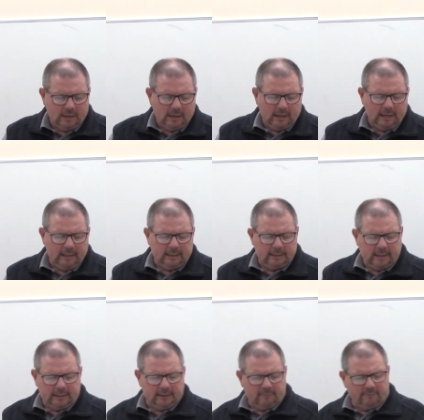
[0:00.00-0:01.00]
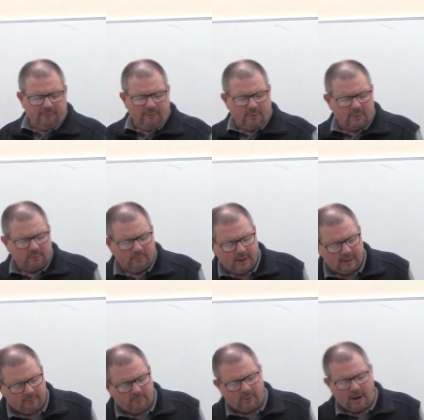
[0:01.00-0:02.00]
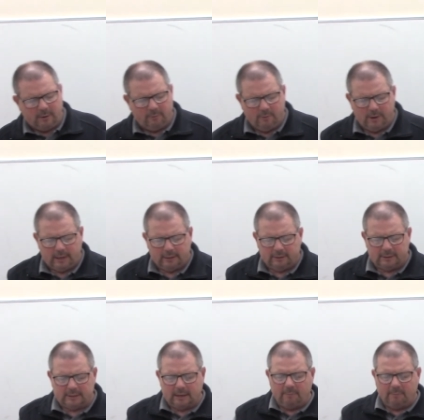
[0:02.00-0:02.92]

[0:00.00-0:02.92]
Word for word: And he led them forth by the right way that they